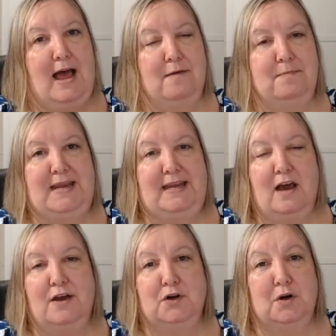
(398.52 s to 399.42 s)
being
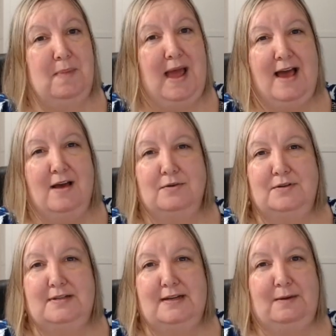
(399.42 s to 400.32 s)
under a
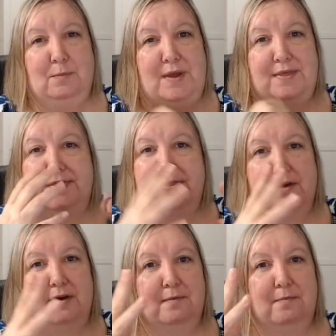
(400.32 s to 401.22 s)
pound with
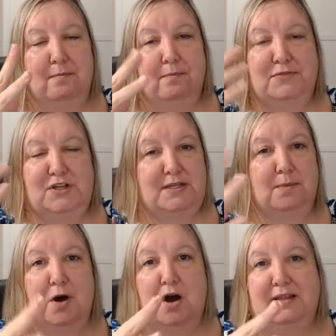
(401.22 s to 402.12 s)
just a
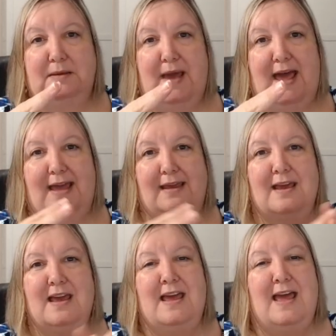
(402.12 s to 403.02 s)
poly bag,
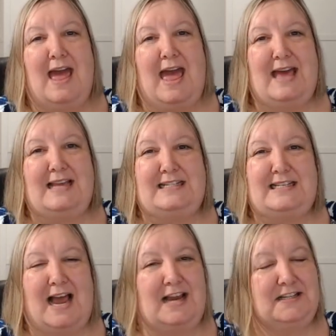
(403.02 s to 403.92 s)
and
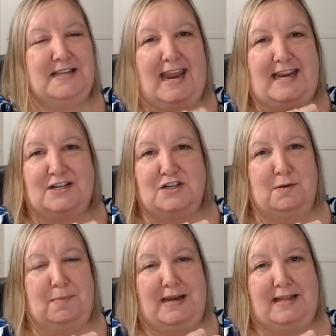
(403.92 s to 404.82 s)
I just hate to ship
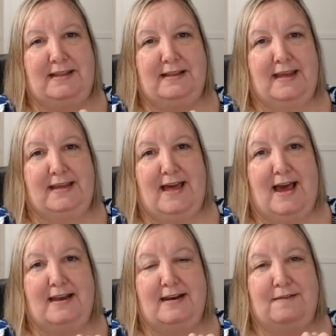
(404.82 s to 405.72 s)
anything like
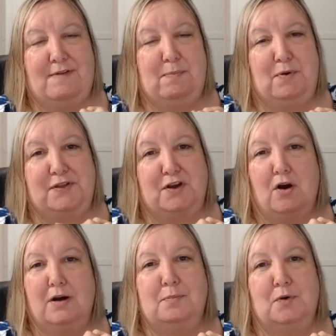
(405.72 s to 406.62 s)
that. If I put the
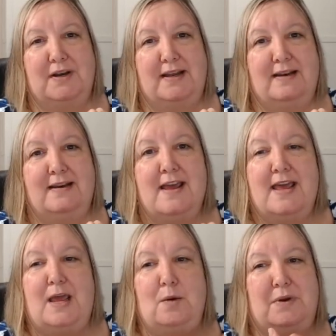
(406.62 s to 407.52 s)
cardboard in,
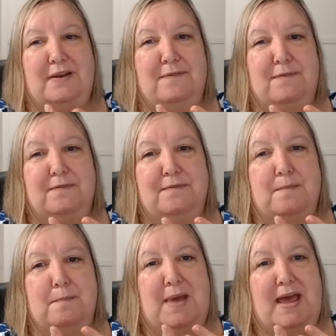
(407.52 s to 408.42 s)
it would have
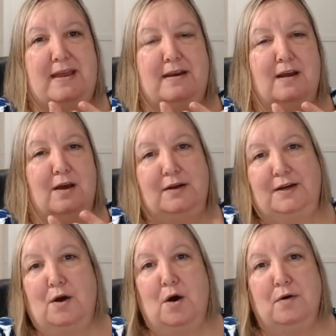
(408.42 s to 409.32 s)
been, you
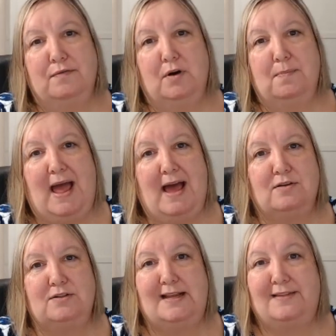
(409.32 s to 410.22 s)
know, over a
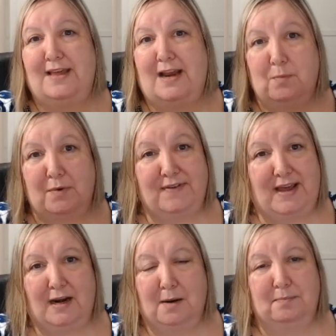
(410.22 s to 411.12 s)
pound, and then I would have
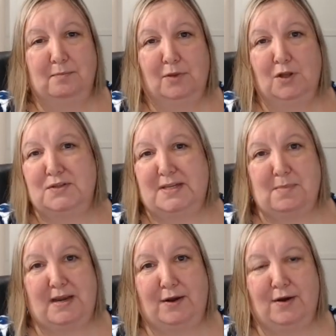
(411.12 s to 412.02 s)
ended up losing
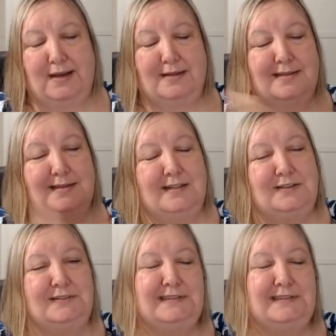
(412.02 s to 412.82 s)
money on it. So